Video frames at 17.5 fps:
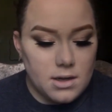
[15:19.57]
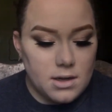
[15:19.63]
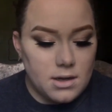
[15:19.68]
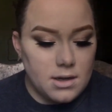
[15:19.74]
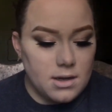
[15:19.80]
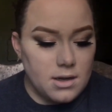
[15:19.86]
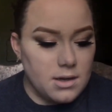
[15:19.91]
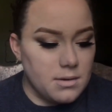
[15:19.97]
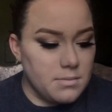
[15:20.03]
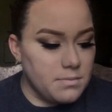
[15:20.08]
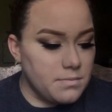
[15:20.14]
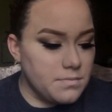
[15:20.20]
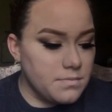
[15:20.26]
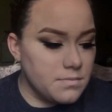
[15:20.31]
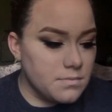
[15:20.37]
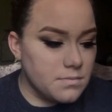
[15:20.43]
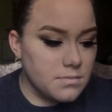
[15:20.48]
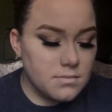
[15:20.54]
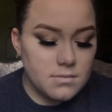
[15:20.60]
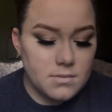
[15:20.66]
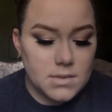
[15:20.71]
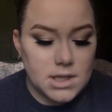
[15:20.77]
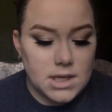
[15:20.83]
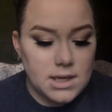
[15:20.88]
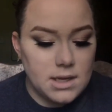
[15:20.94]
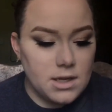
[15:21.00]

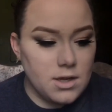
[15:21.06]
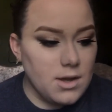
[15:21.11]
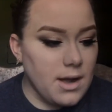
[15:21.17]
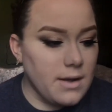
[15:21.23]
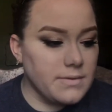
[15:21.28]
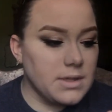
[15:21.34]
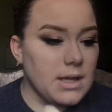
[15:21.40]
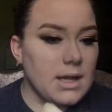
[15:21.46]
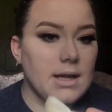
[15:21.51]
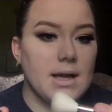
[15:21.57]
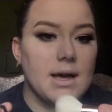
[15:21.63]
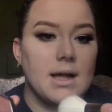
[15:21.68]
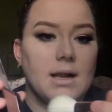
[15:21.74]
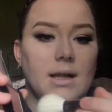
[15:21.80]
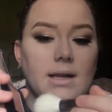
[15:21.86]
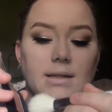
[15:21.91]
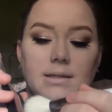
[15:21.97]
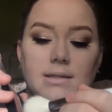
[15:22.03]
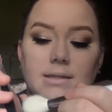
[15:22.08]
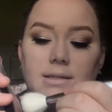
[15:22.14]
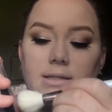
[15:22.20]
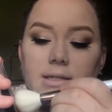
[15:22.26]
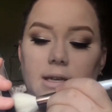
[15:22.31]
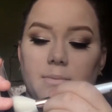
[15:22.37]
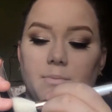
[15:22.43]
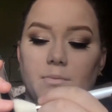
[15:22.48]
you have to like kind of like
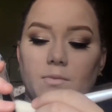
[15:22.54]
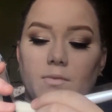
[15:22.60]
dip,